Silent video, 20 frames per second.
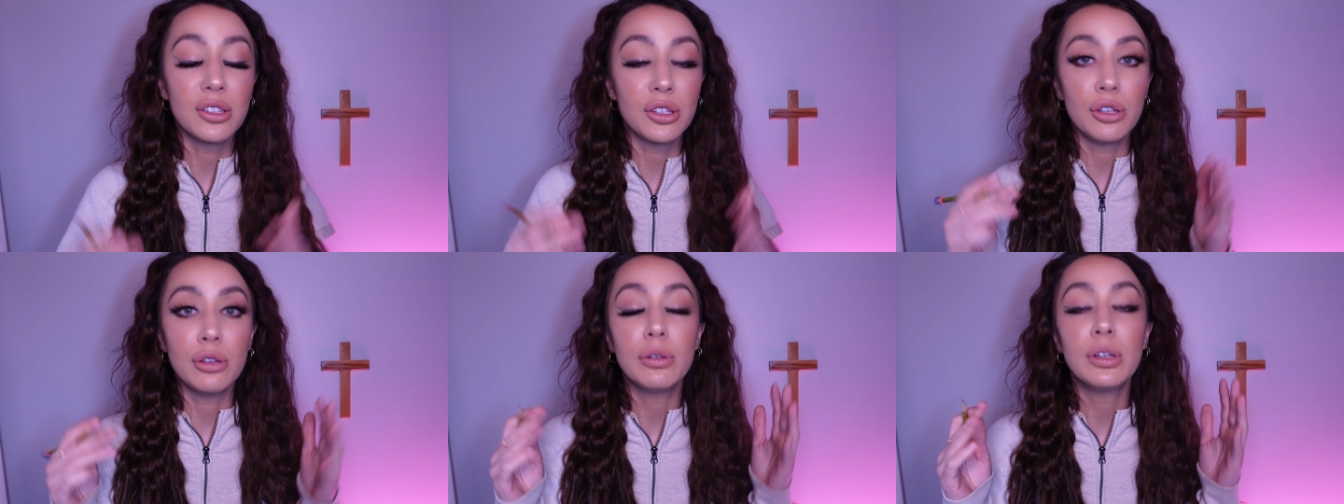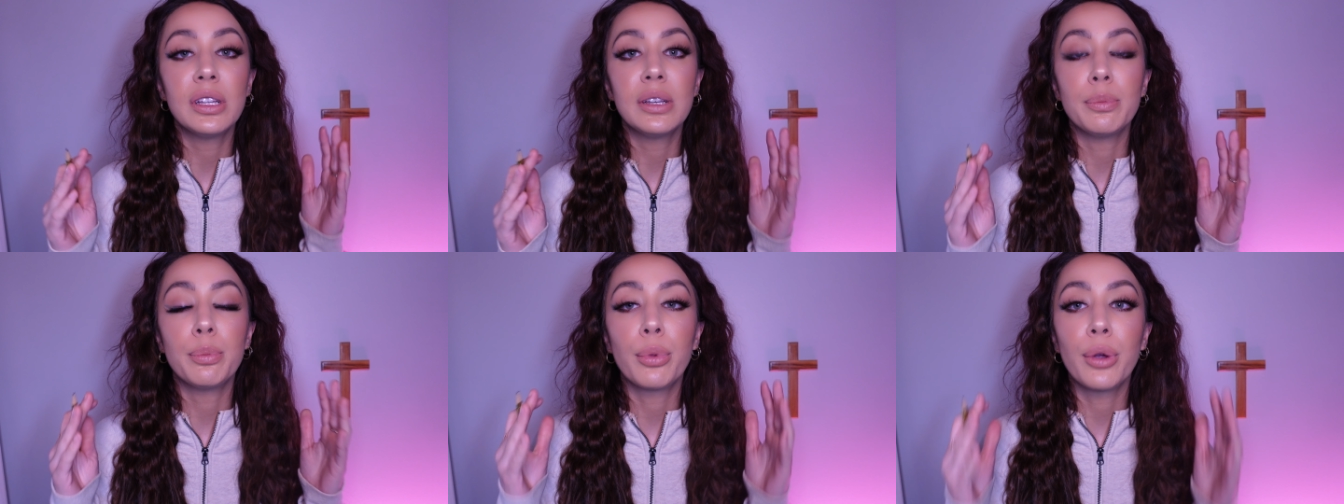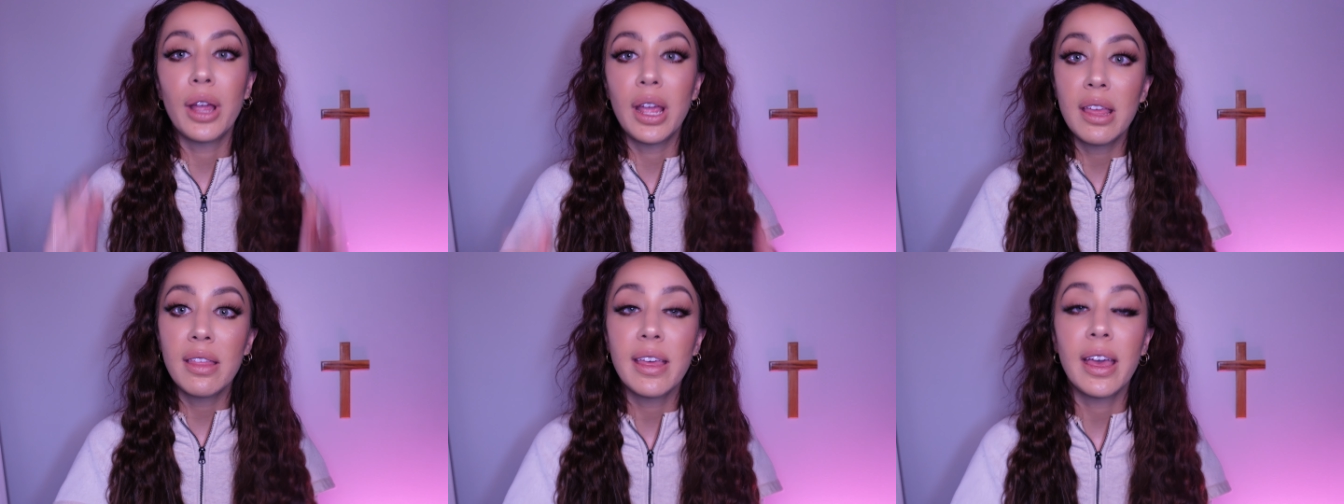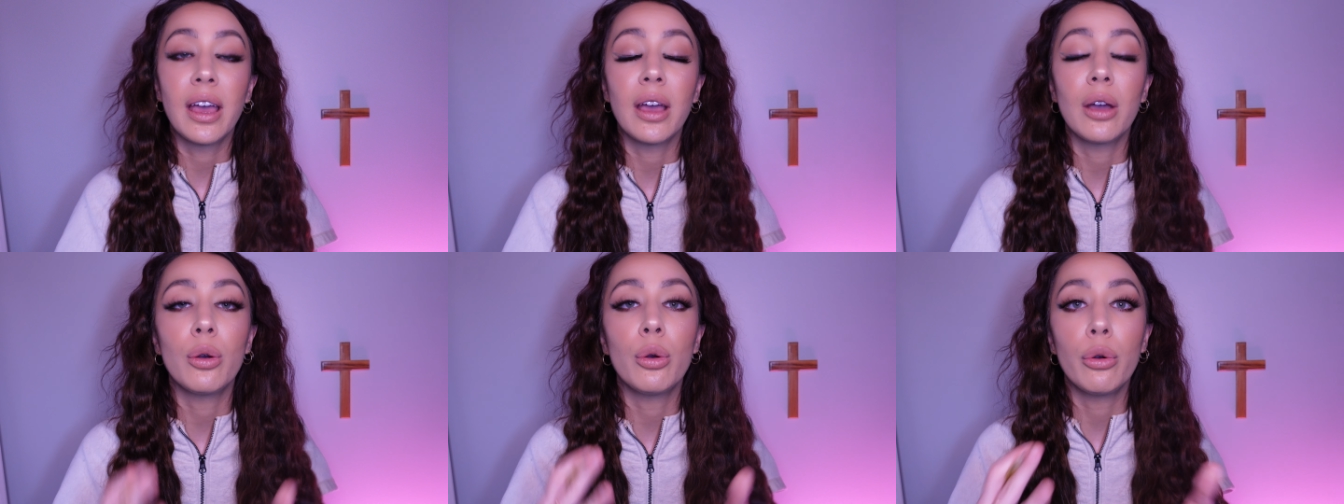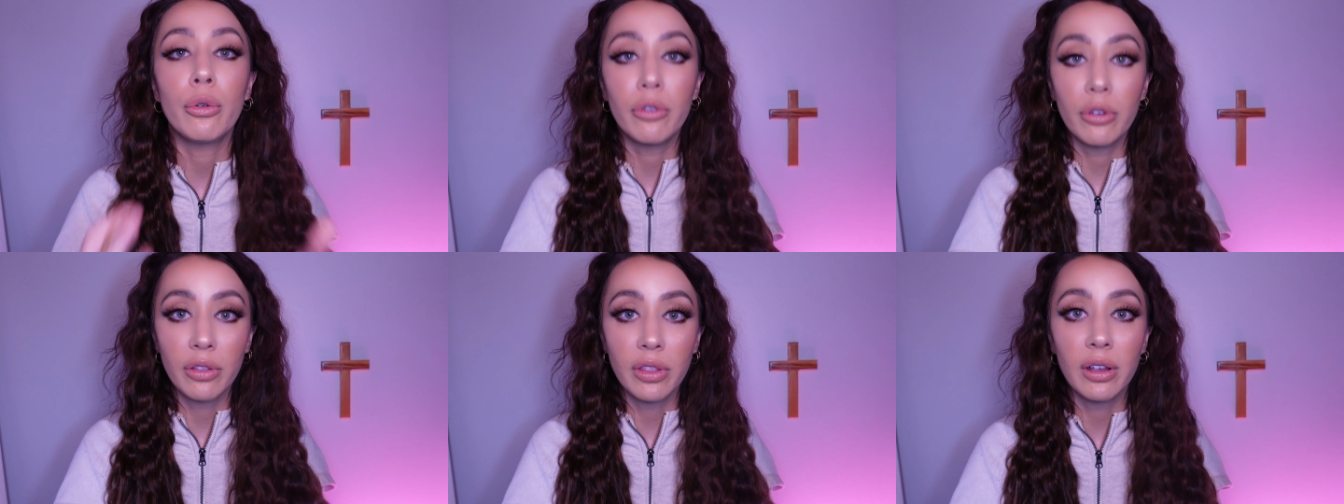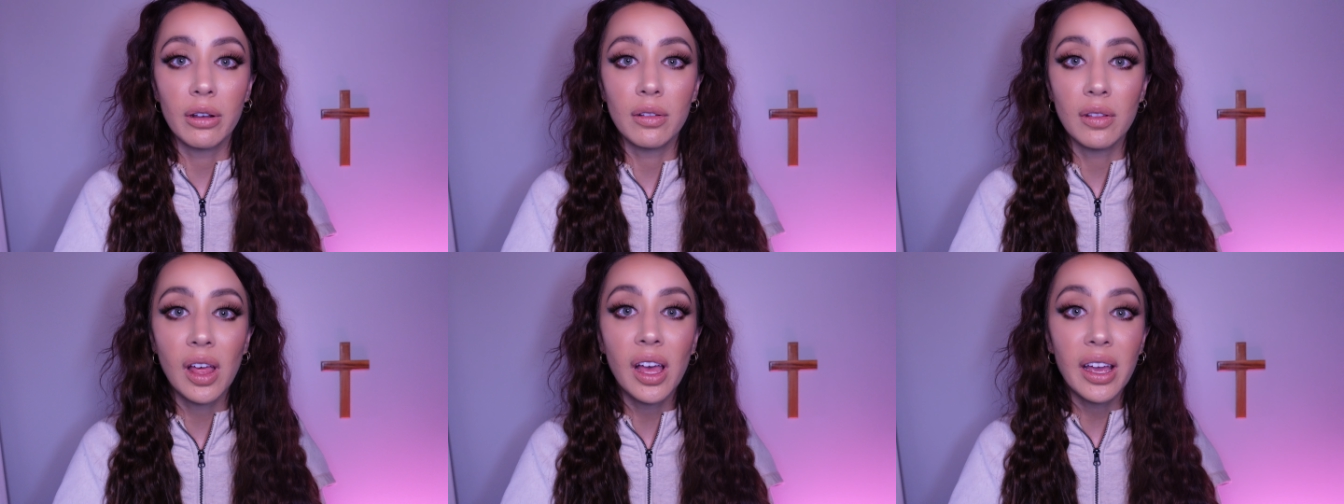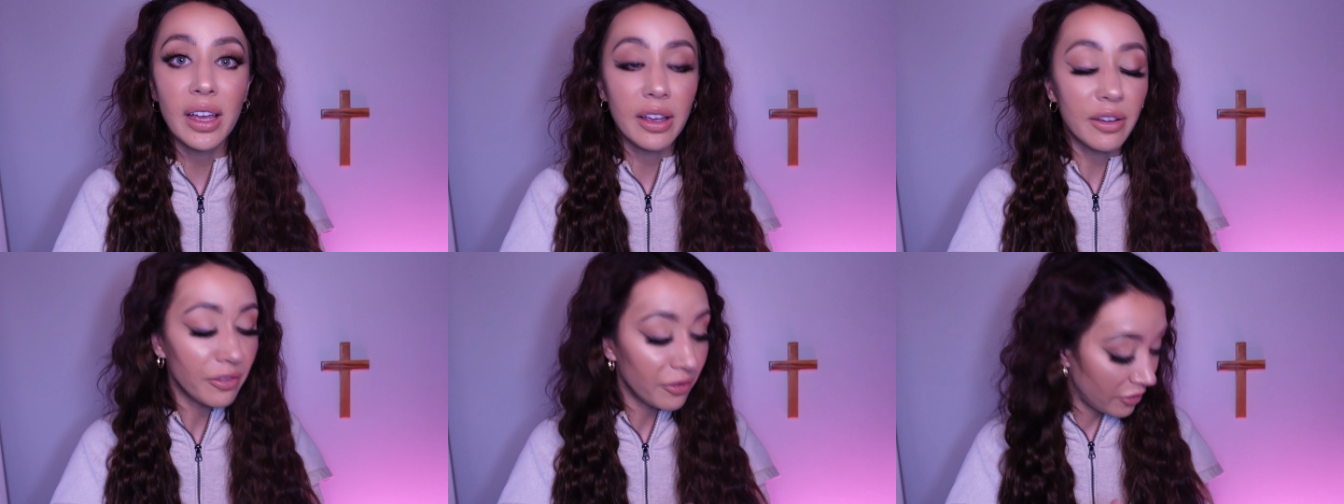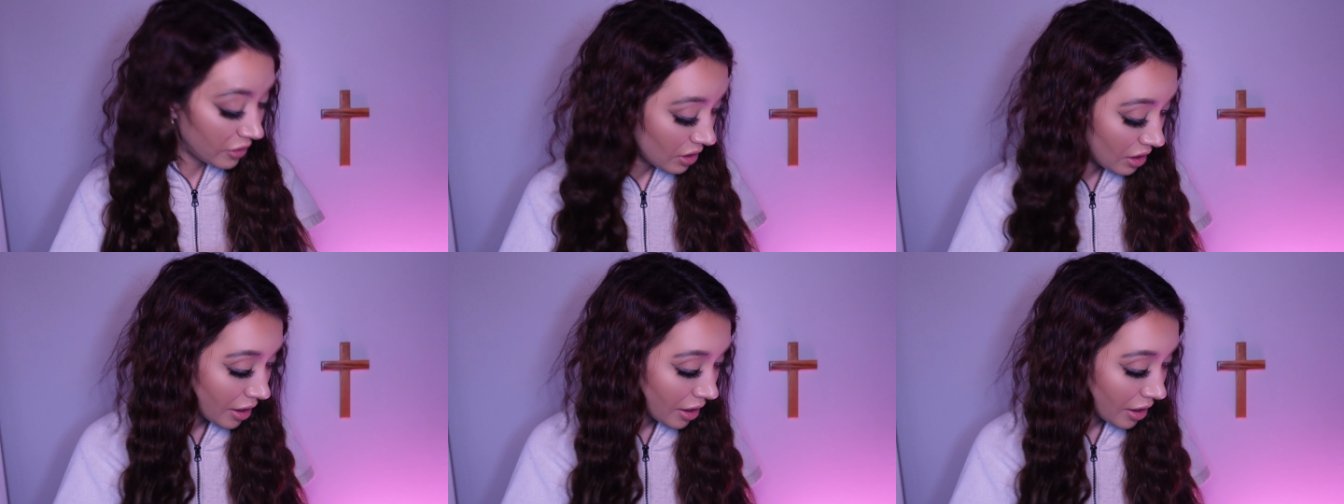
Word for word: So you can pray that over their life.